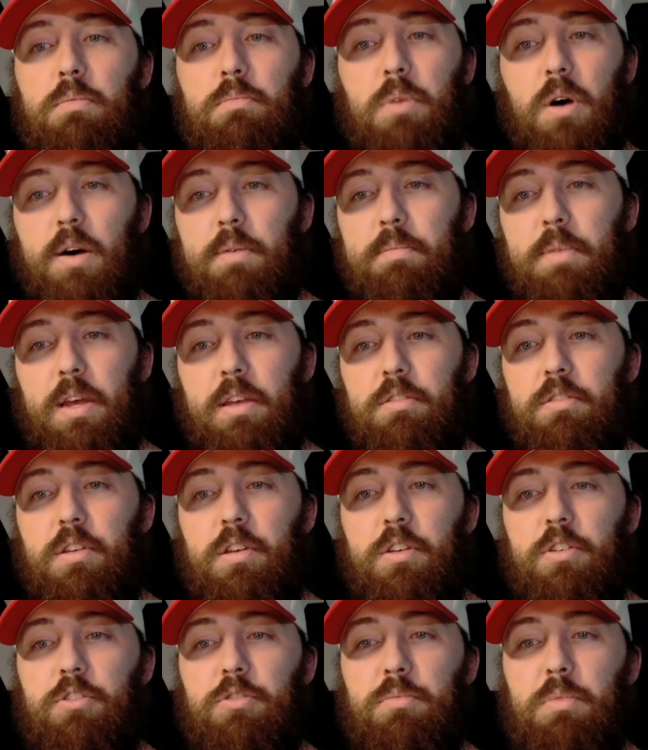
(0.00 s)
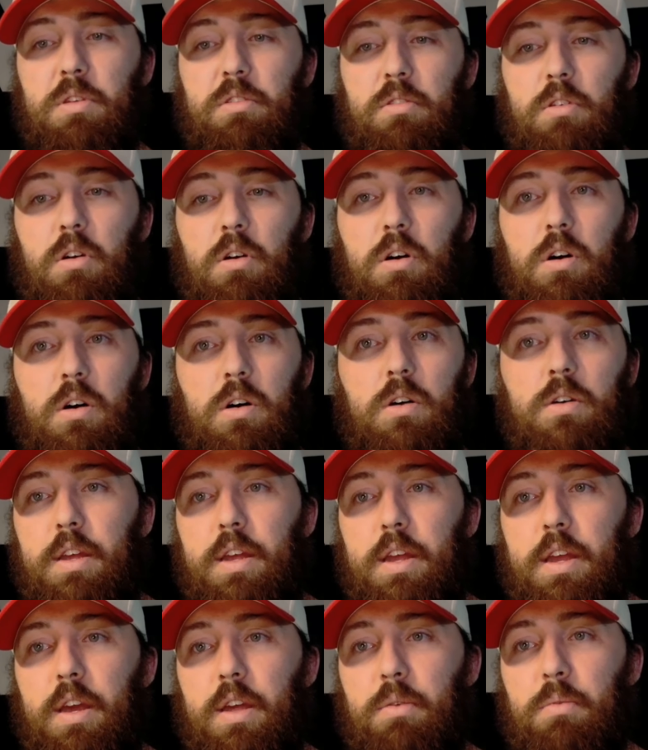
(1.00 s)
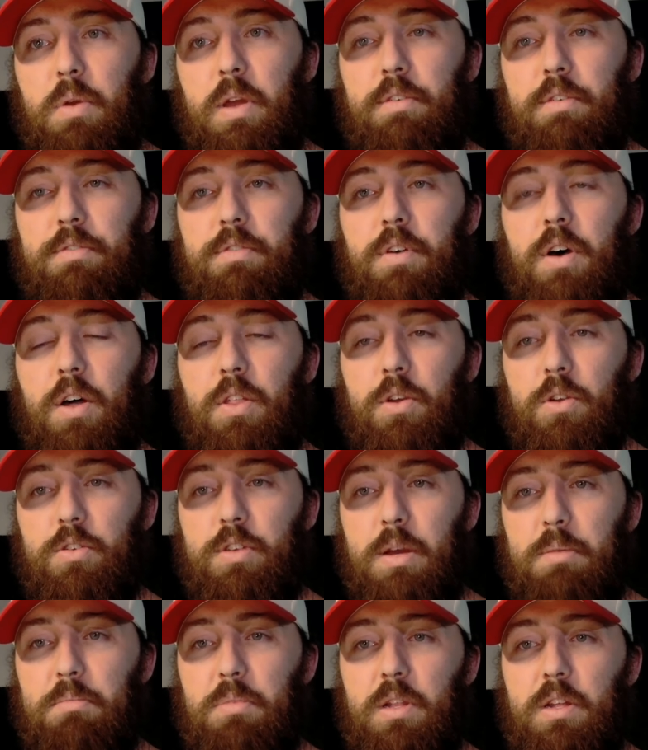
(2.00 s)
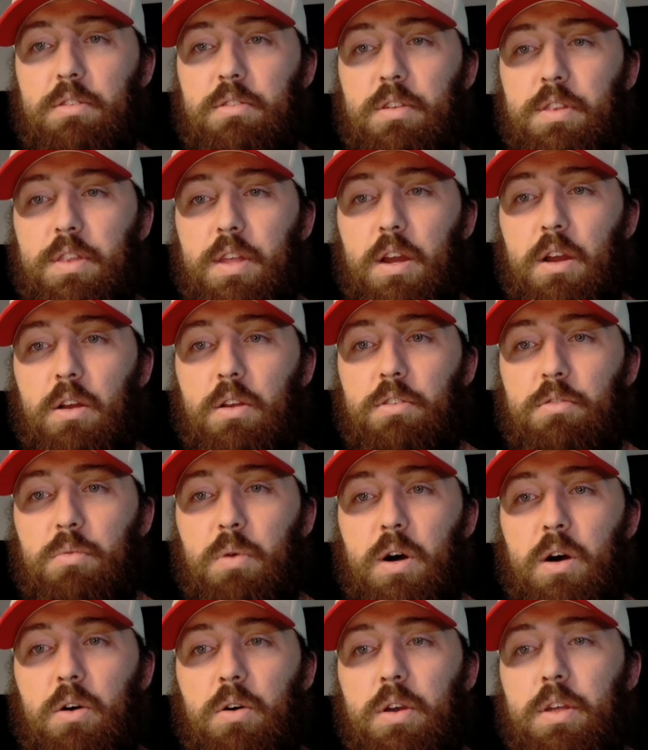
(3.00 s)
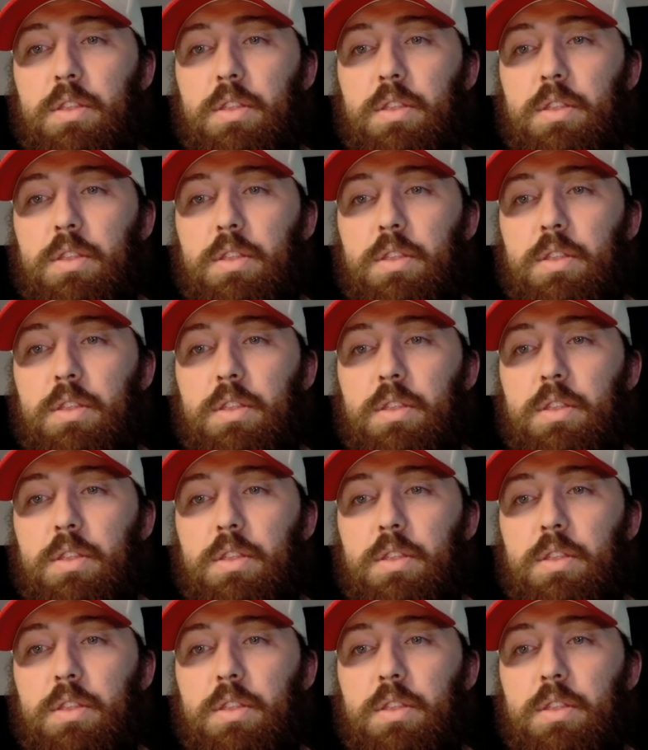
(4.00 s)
bot message, missed call, and we have other templates in there as well.